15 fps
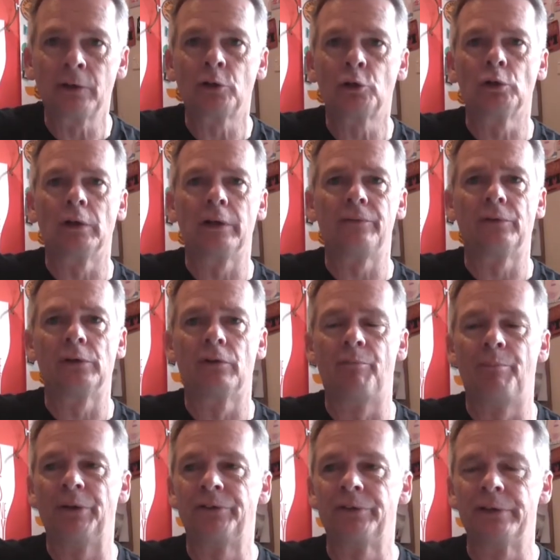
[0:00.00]
Good level of
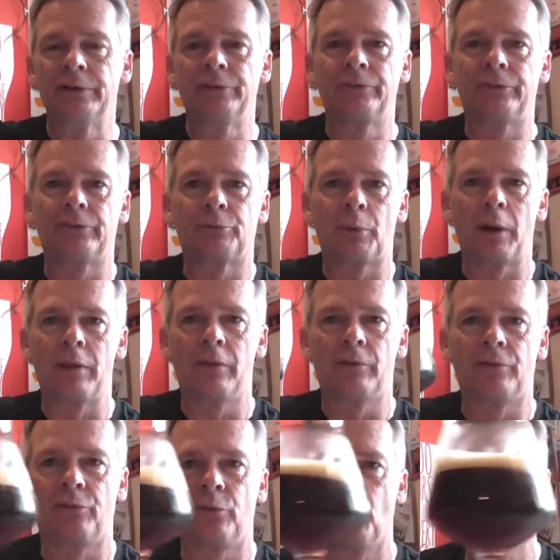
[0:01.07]
bitterness, around the
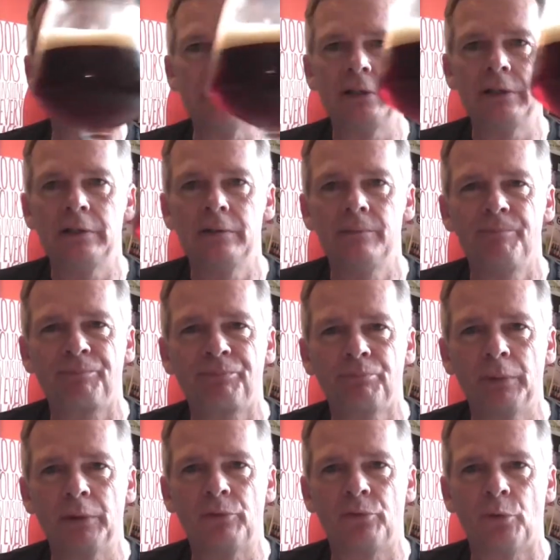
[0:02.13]

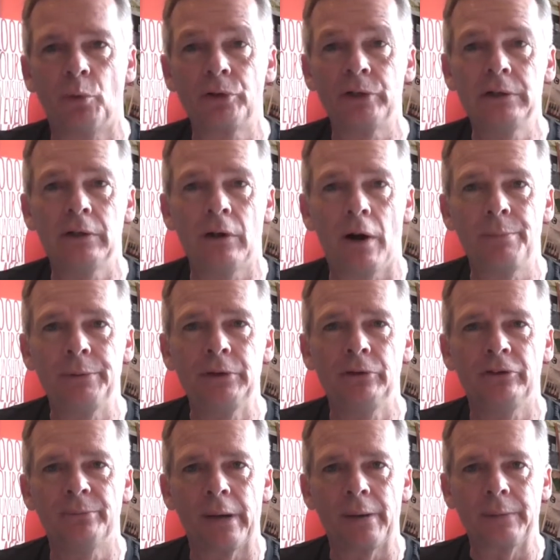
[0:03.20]
mid 40
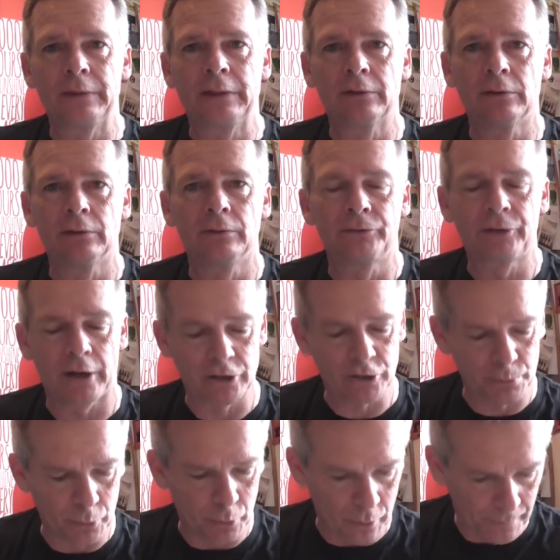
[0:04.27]
IBUs, maybe a little touch
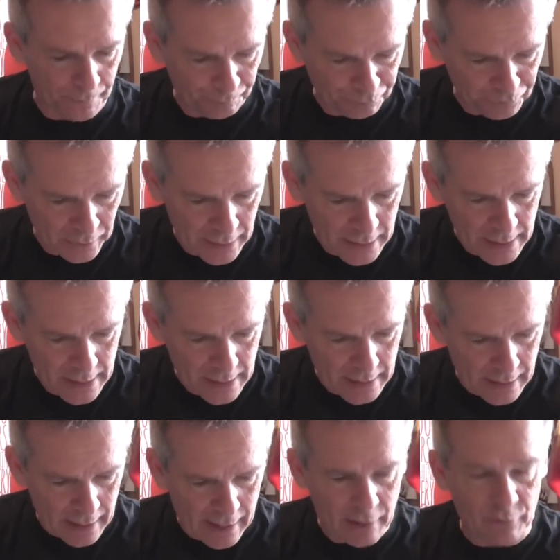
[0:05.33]
more.
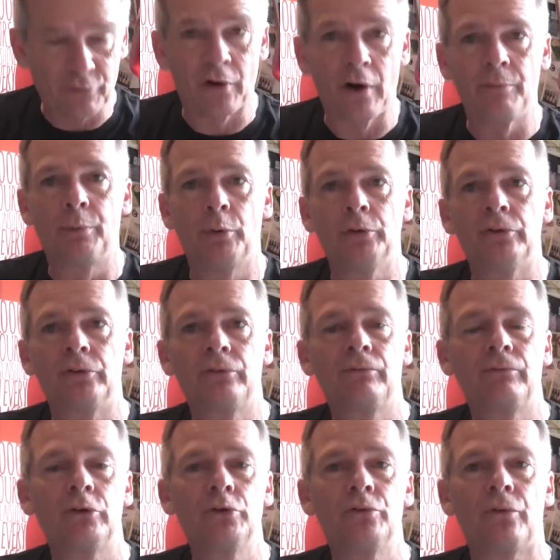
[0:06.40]
5.25%
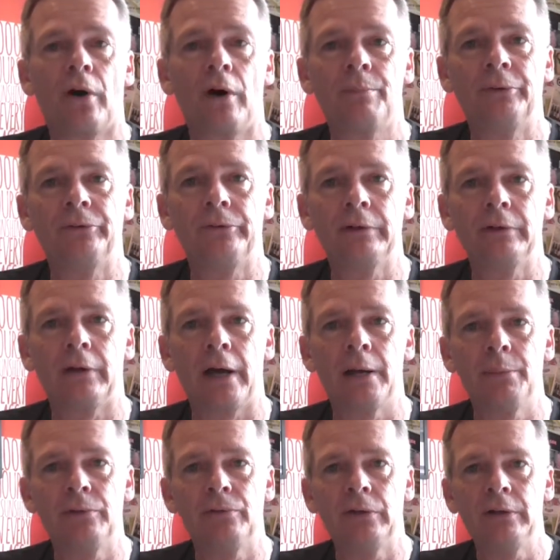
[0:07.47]

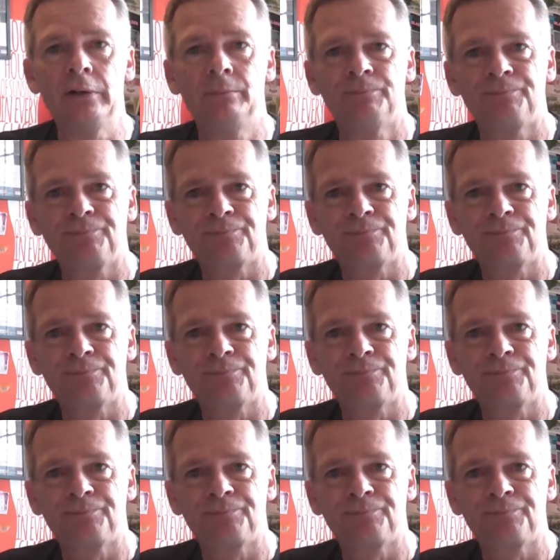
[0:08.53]
ABV.